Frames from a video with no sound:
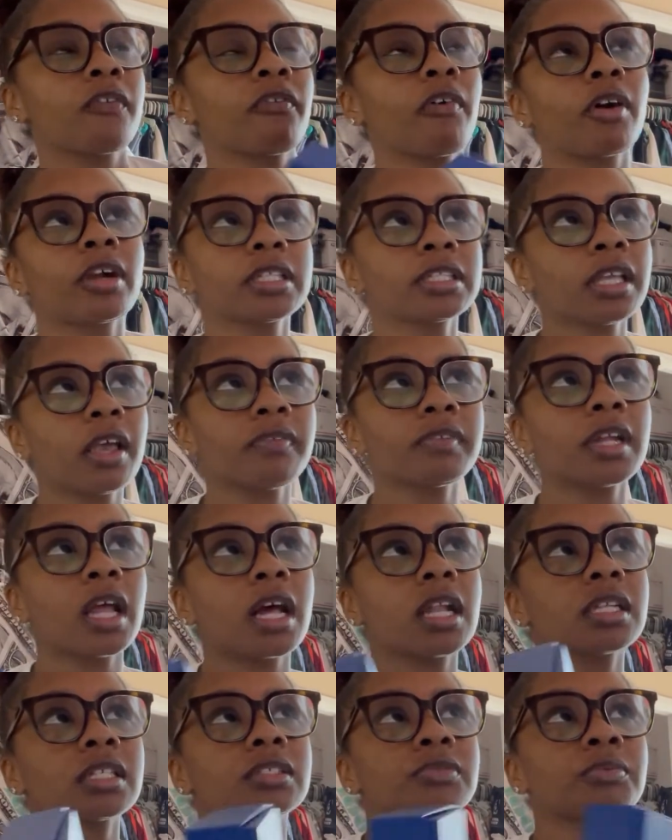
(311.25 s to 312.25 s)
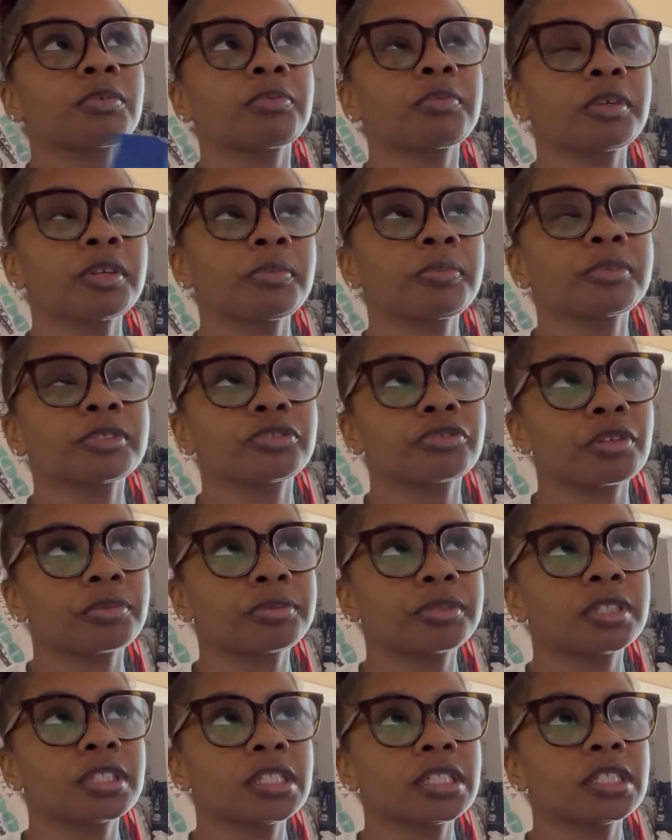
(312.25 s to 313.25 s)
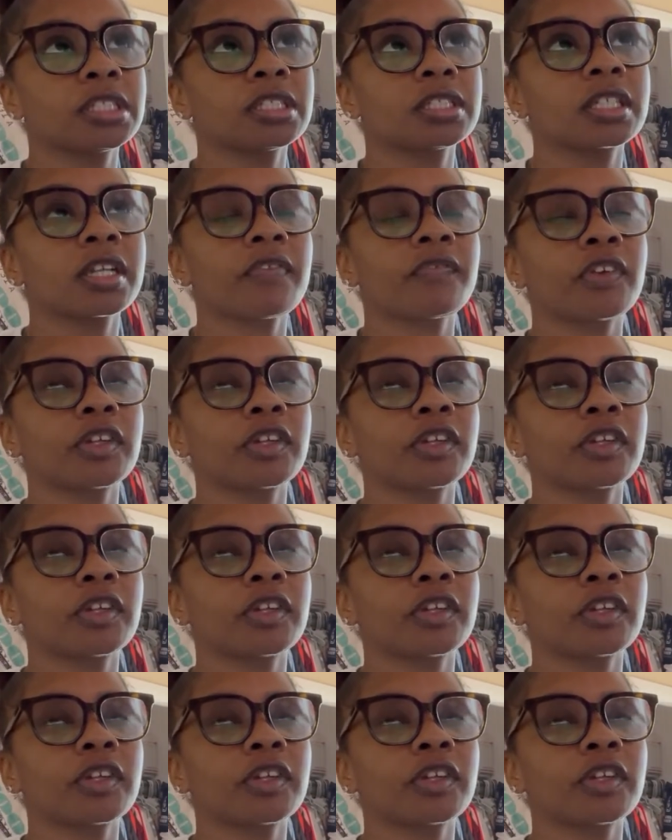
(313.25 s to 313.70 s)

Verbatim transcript: $47 with real prescription